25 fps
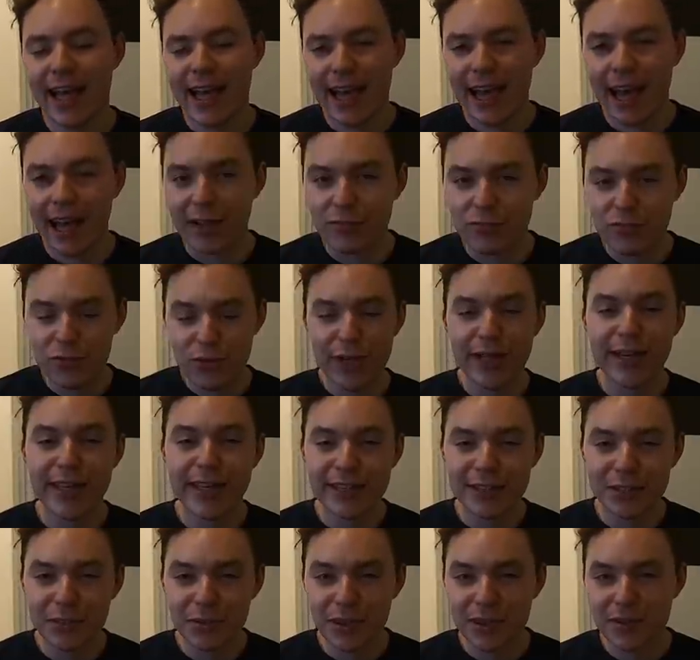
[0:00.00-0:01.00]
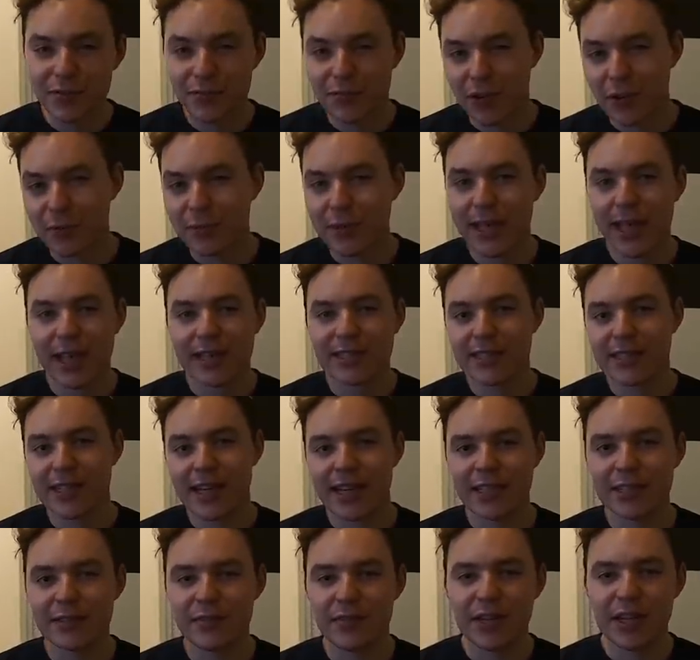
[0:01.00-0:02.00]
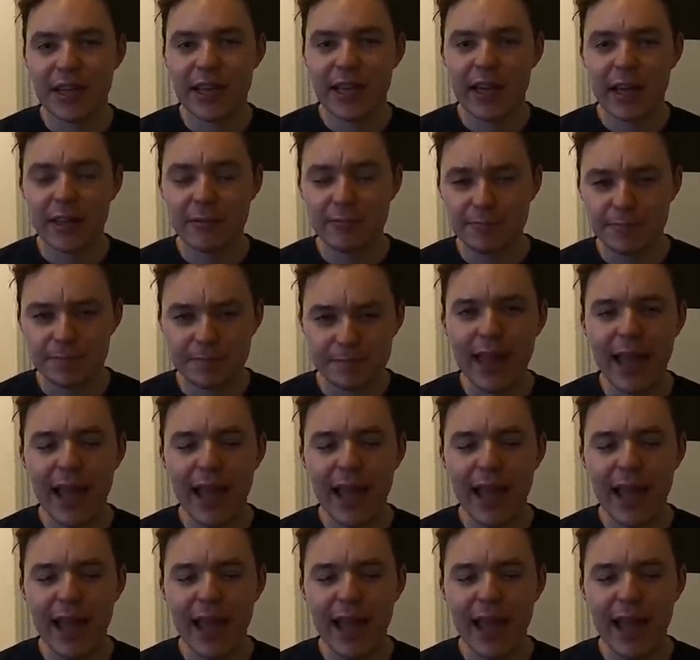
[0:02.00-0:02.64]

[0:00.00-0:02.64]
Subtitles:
I really enjoyed filming yesterday's video,